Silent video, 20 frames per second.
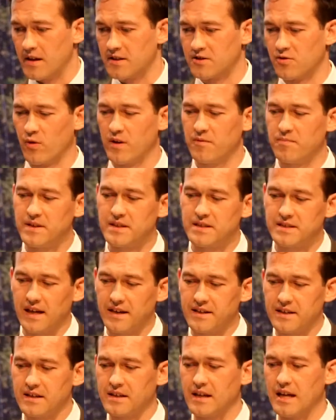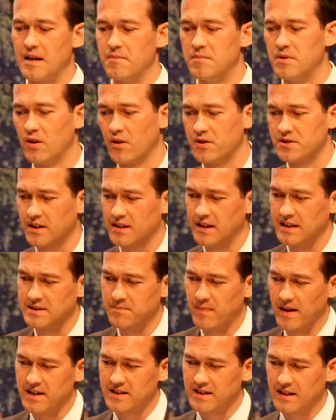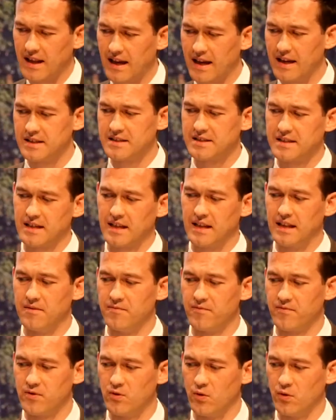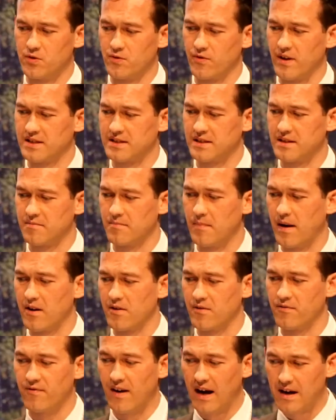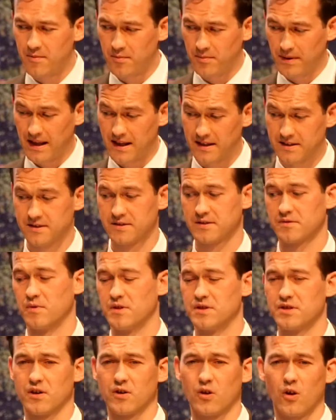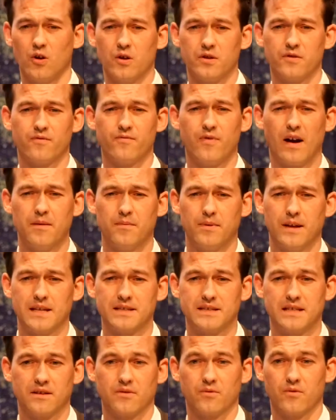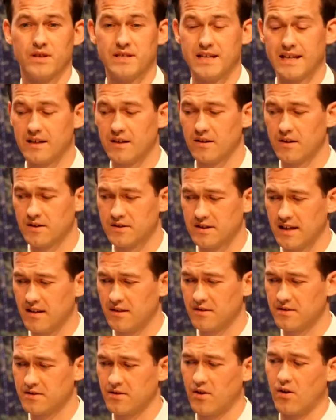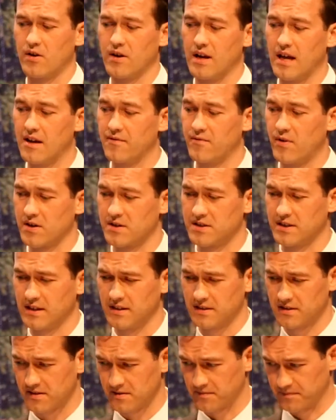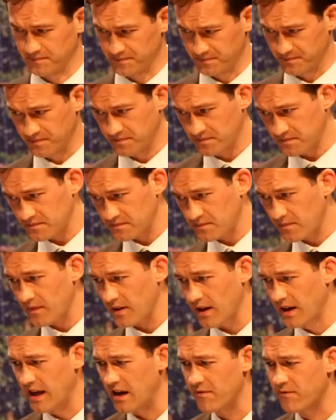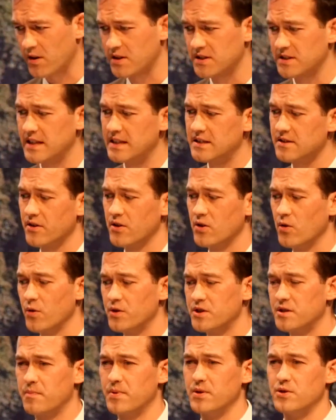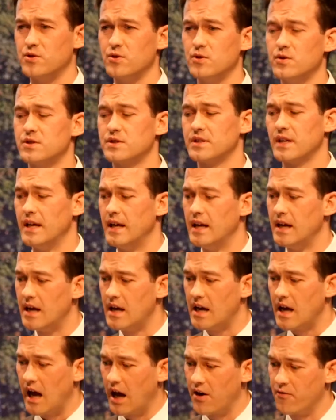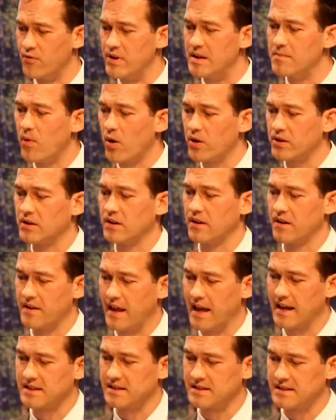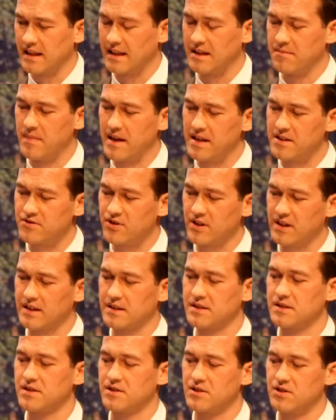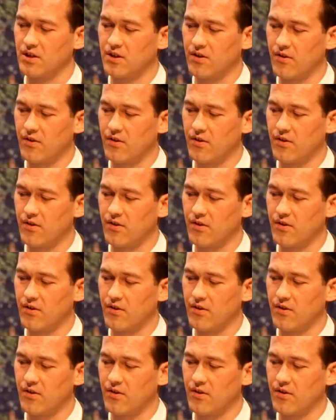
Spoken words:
So we've been studying immunologically specialized lymph node resident myofibroblasts, which are called fibroblastic reticular cells, or FRCs. And FRCs are known to produce and remodel the extracellular matrix